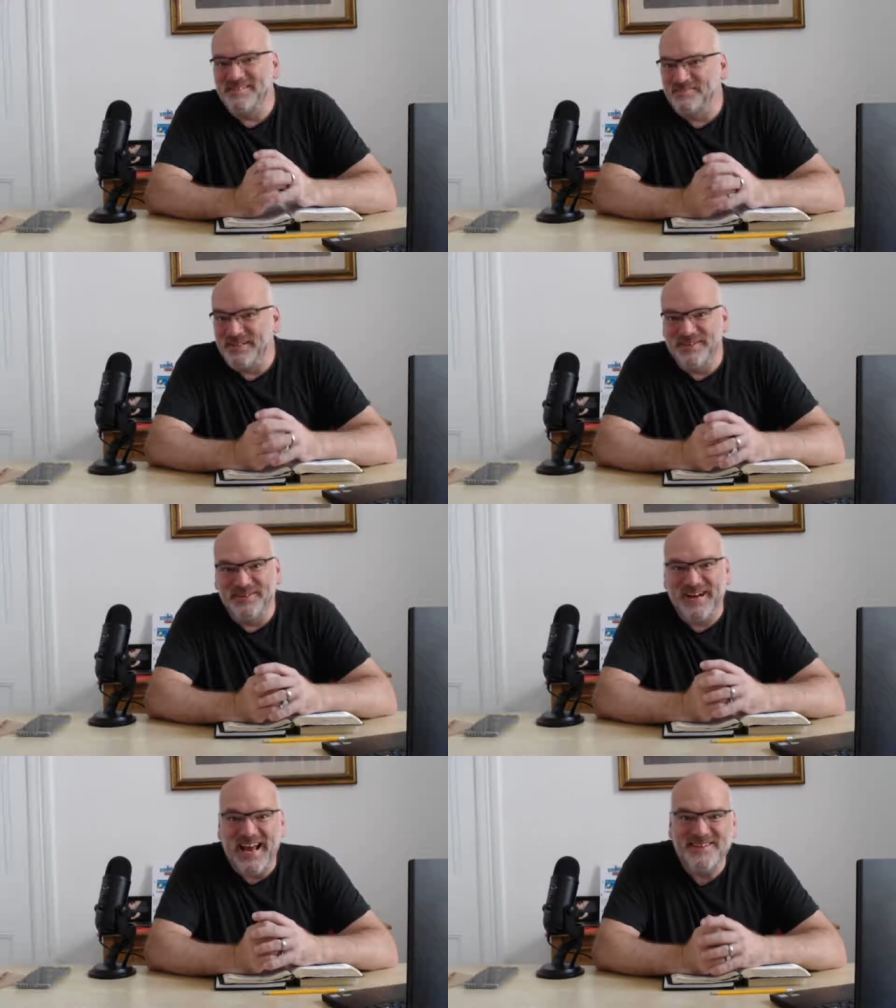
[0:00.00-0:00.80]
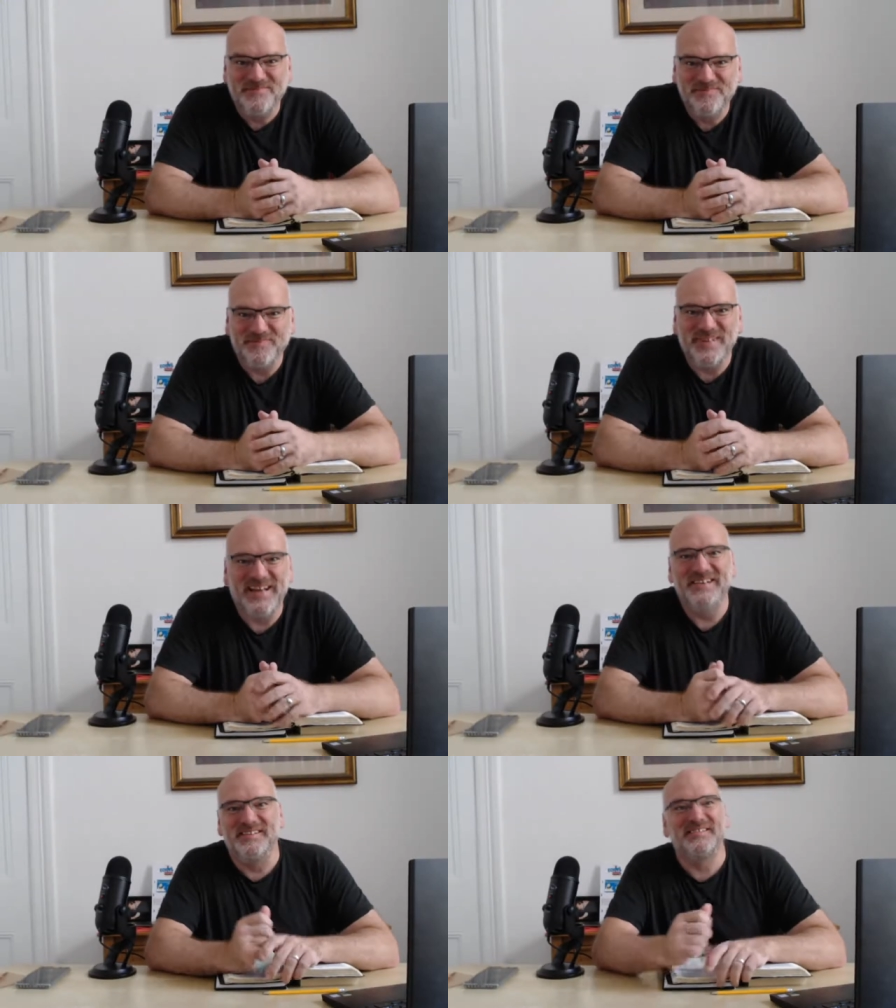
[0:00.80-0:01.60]
speak to you again.
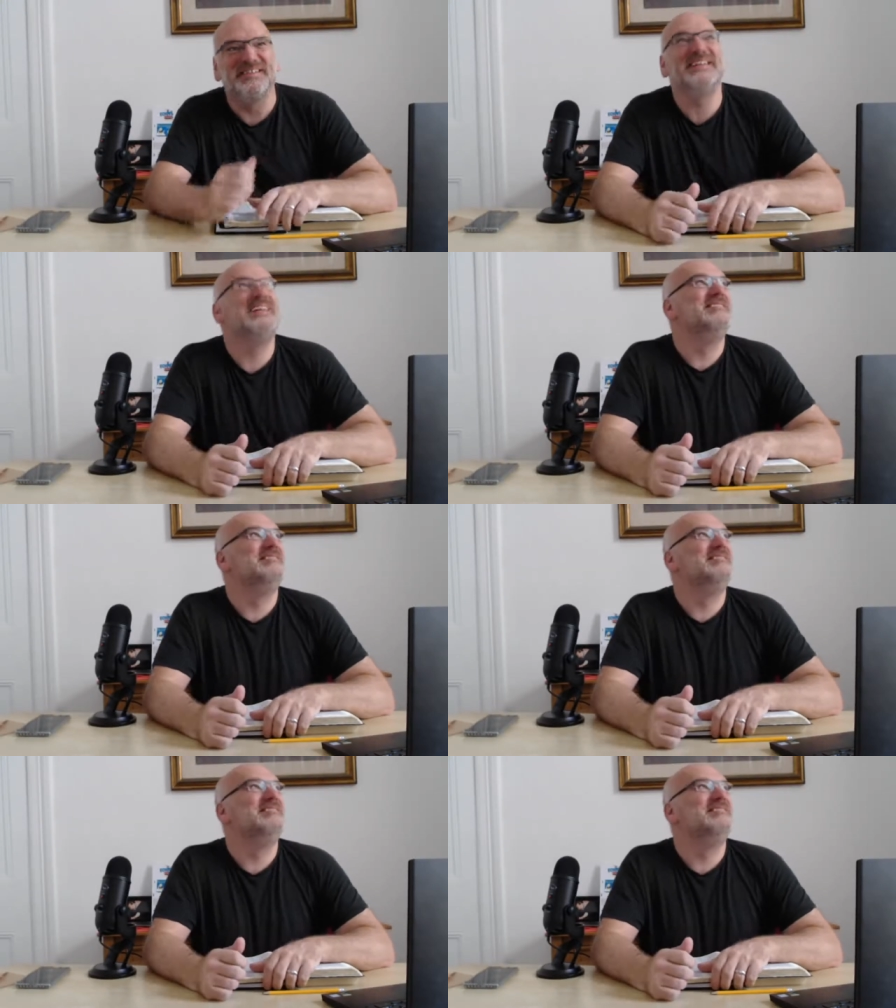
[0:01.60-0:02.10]
Uh, it's sunny